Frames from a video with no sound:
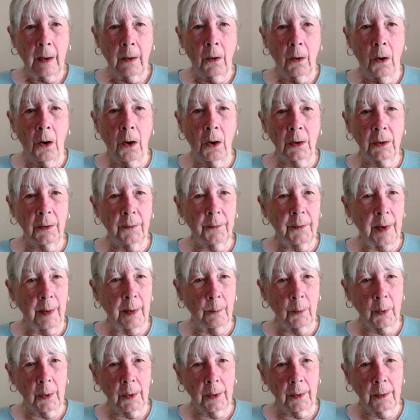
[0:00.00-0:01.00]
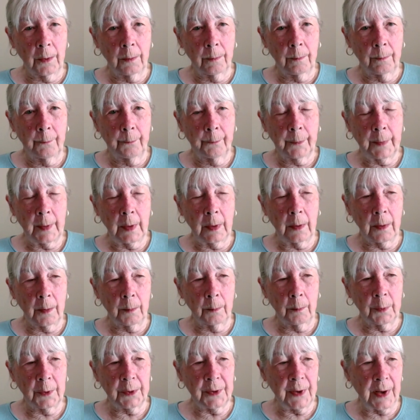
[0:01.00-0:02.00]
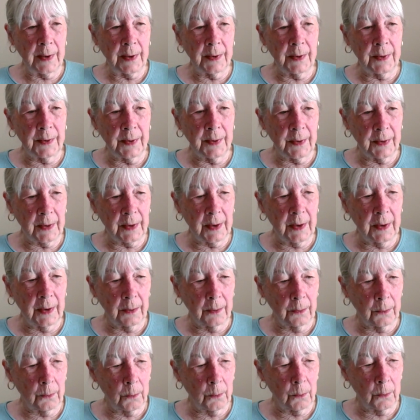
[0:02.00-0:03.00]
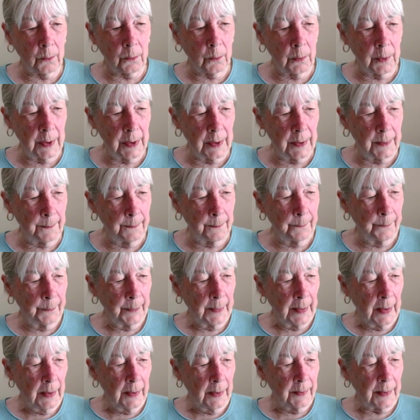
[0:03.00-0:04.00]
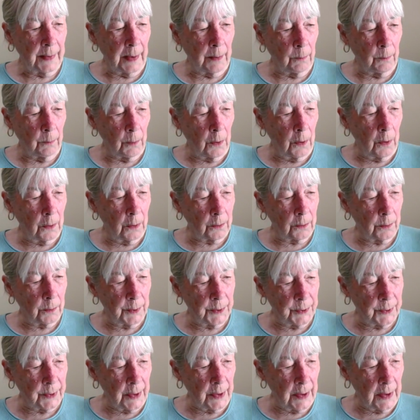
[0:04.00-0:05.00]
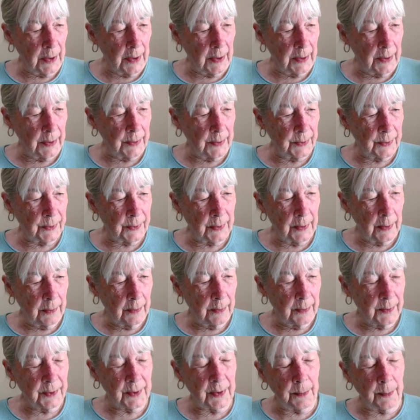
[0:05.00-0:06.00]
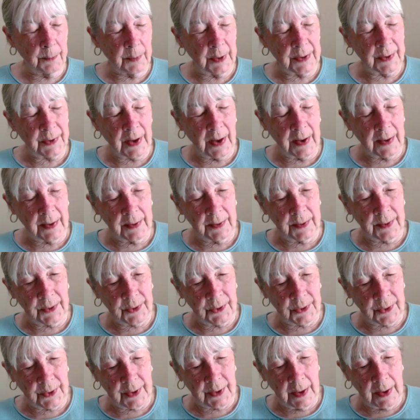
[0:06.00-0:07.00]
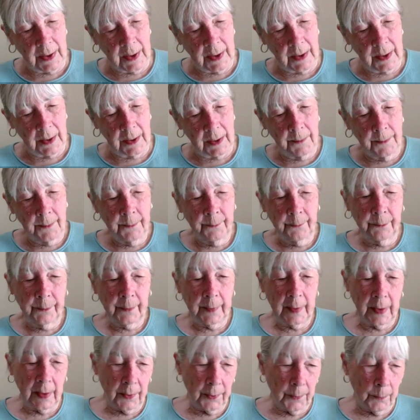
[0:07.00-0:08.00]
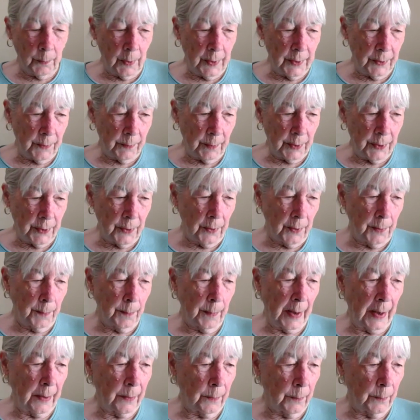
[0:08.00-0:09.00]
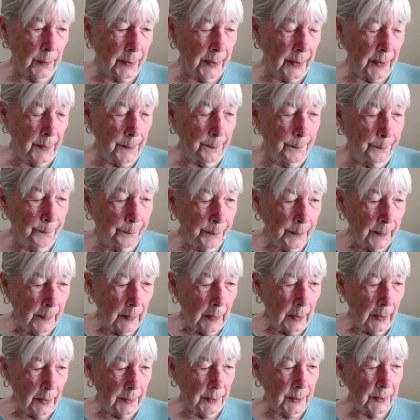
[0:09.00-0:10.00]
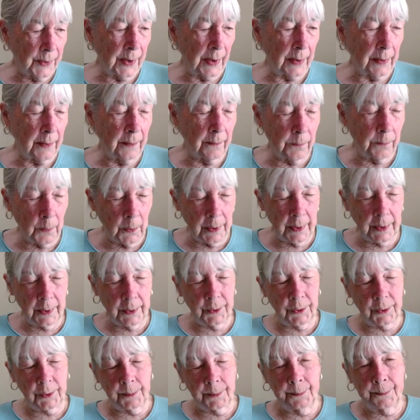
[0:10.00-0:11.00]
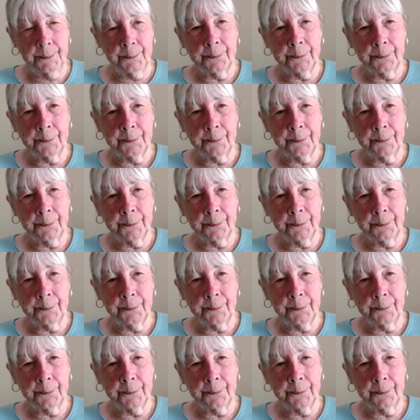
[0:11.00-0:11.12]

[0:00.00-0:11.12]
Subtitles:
all of them were presented to the king and queen. They were all Christianized. Some decided to stay. The other ones returned back with him on the second voyage.